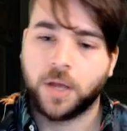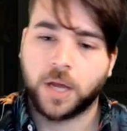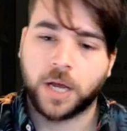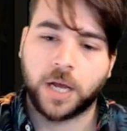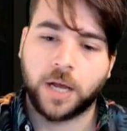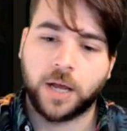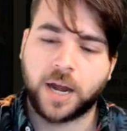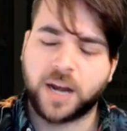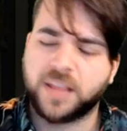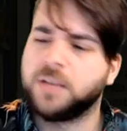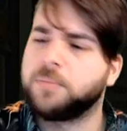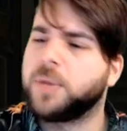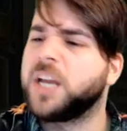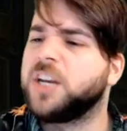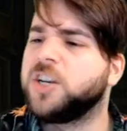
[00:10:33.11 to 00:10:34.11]
And I think
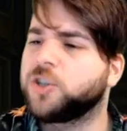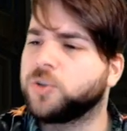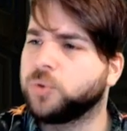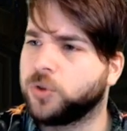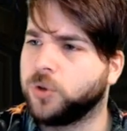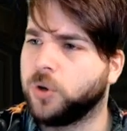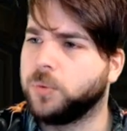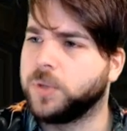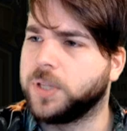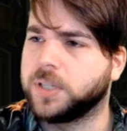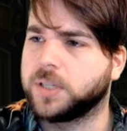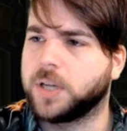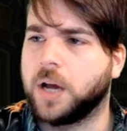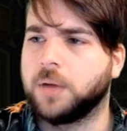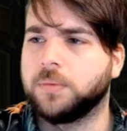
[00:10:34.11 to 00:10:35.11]
my initial thought with this
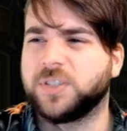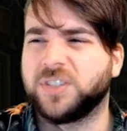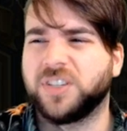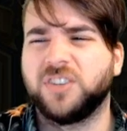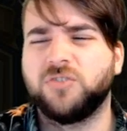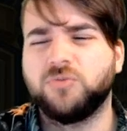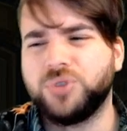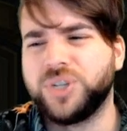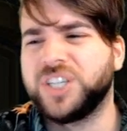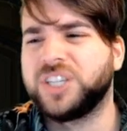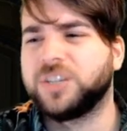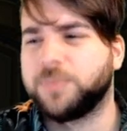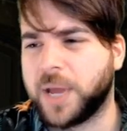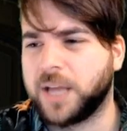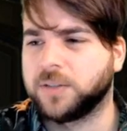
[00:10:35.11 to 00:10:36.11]
card was it really
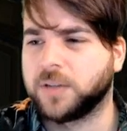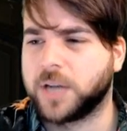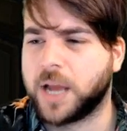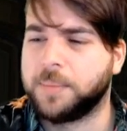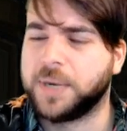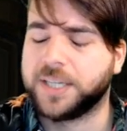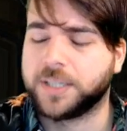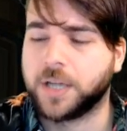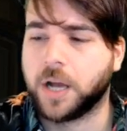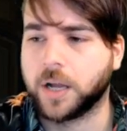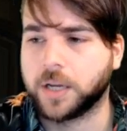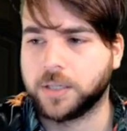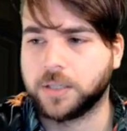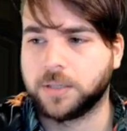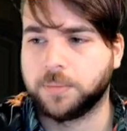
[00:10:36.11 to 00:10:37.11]
depends on how many
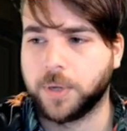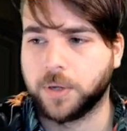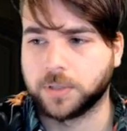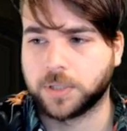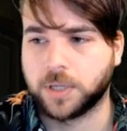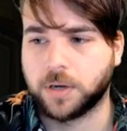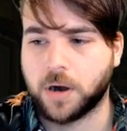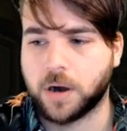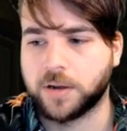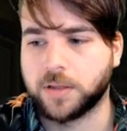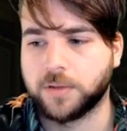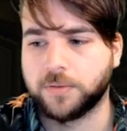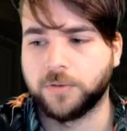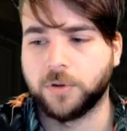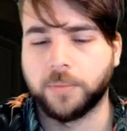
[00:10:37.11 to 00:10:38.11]
targeted spells there are in
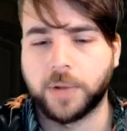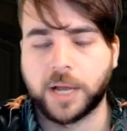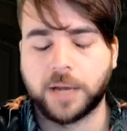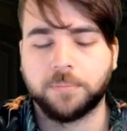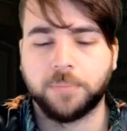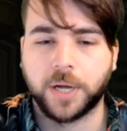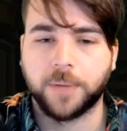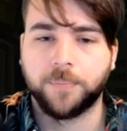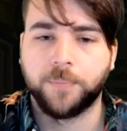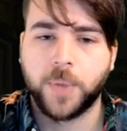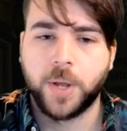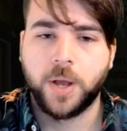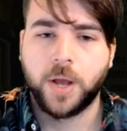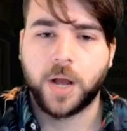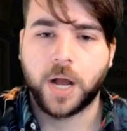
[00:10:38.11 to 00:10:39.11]
the format. But
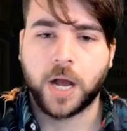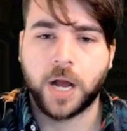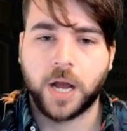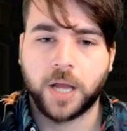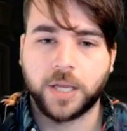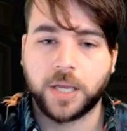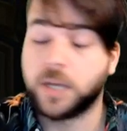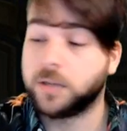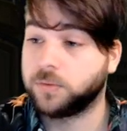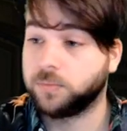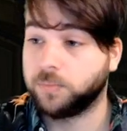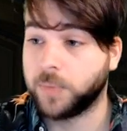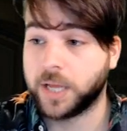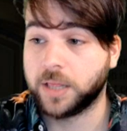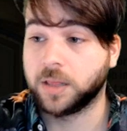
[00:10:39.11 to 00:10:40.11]
yes,
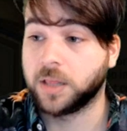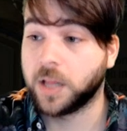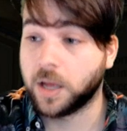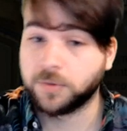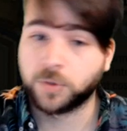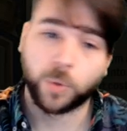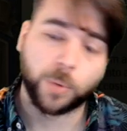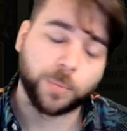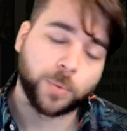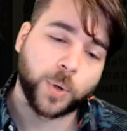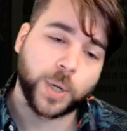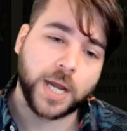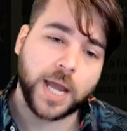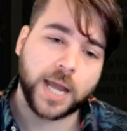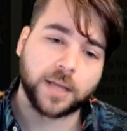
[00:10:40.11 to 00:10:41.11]
I love Swamp
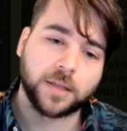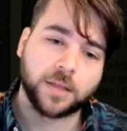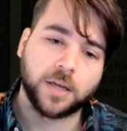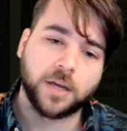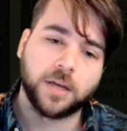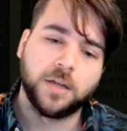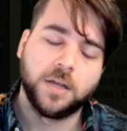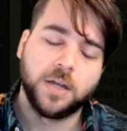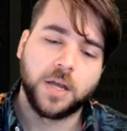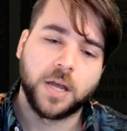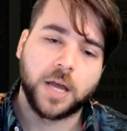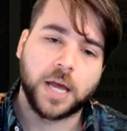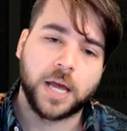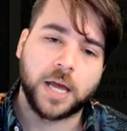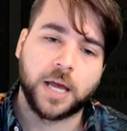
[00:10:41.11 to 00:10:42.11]
Queen Hagatha,
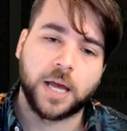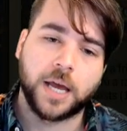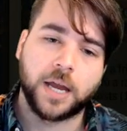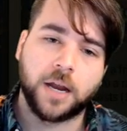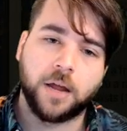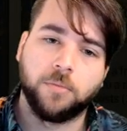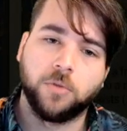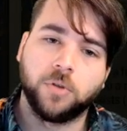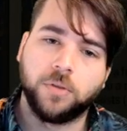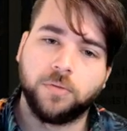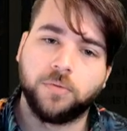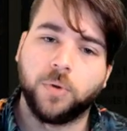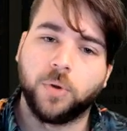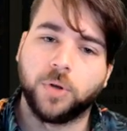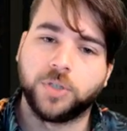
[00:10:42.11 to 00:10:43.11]
and I'm looking
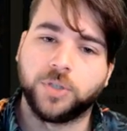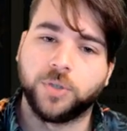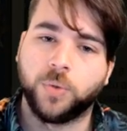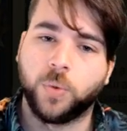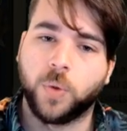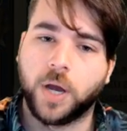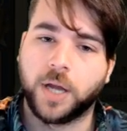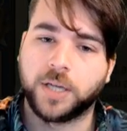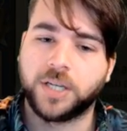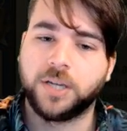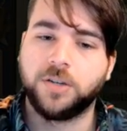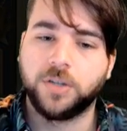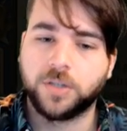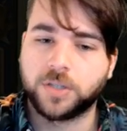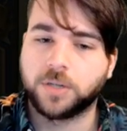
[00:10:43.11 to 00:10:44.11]
forward to
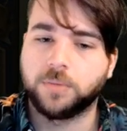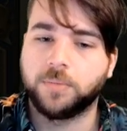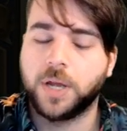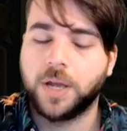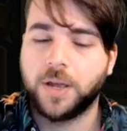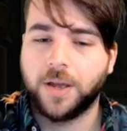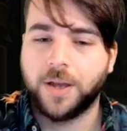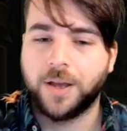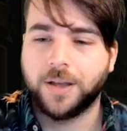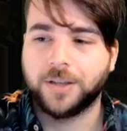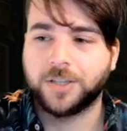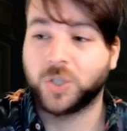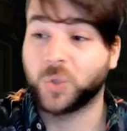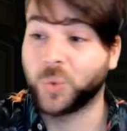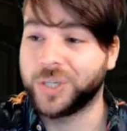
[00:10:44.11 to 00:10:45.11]
teaching some
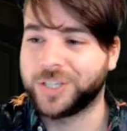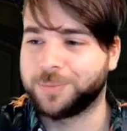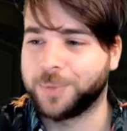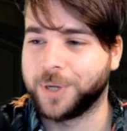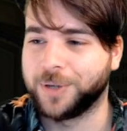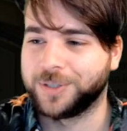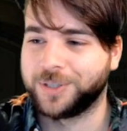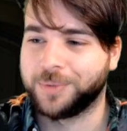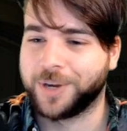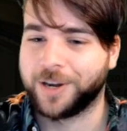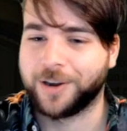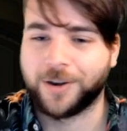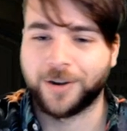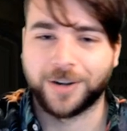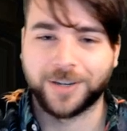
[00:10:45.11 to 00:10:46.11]
sweet spells to my
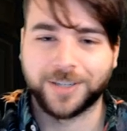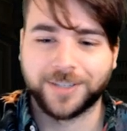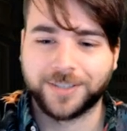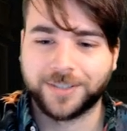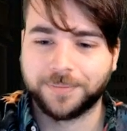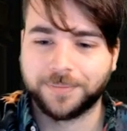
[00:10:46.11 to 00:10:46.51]
horrors.